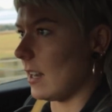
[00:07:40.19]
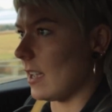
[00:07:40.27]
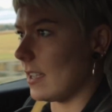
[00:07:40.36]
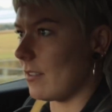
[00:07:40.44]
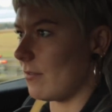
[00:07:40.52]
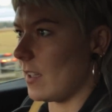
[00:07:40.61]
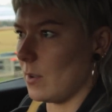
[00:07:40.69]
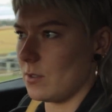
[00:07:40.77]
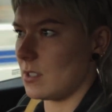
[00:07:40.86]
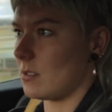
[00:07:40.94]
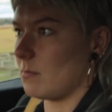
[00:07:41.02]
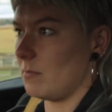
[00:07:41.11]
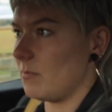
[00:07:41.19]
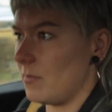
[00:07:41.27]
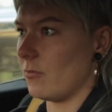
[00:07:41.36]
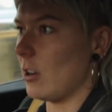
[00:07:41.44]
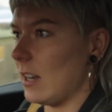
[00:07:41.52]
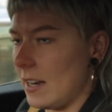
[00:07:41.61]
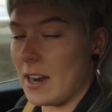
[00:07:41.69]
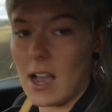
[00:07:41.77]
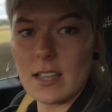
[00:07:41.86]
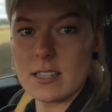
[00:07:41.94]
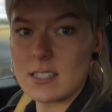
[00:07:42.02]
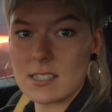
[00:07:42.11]
Like, it feels really
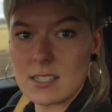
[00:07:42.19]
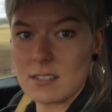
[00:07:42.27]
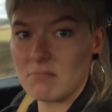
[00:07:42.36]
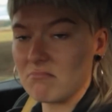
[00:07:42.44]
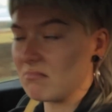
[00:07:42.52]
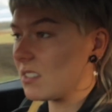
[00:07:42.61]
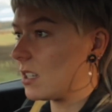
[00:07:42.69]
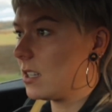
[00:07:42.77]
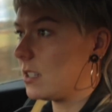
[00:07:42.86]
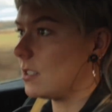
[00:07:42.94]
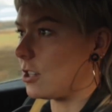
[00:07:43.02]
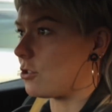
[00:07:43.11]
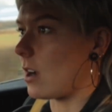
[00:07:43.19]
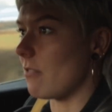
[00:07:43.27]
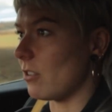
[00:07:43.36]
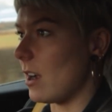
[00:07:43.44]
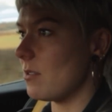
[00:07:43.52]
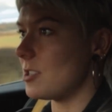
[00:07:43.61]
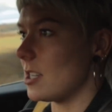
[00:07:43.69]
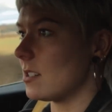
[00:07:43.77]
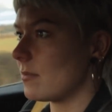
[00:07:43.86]
nice to drive around in.